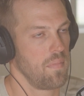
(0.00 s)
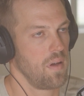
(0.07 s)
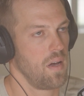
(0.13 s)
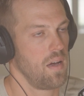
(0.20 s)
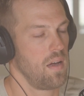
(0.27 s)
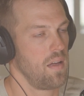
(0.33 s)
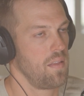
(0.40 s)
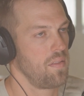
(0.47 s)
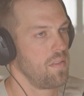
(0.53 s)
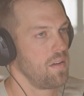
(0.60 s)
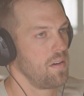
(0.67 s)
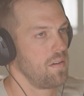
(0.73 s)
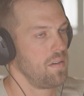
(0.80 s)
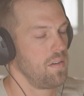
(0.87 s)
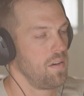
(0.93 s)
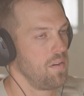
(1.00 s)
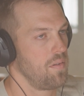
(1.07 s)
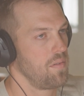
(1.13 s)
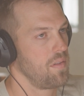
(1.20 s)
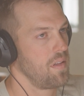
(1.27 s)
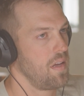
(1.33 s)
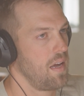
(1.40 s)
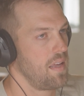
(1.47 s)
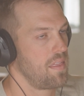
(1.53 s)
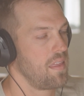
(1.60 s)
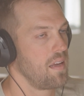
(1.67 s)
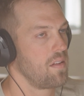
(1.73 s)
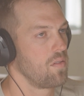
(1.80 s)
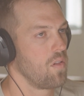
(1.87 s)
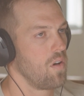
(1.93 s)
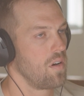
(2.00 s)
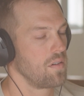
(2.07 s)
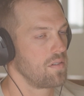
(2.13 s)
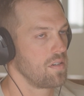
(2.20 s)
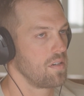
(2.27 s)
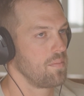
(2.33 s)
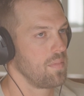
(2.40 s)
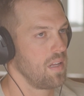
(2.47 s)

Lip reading: There, you know, I think long term,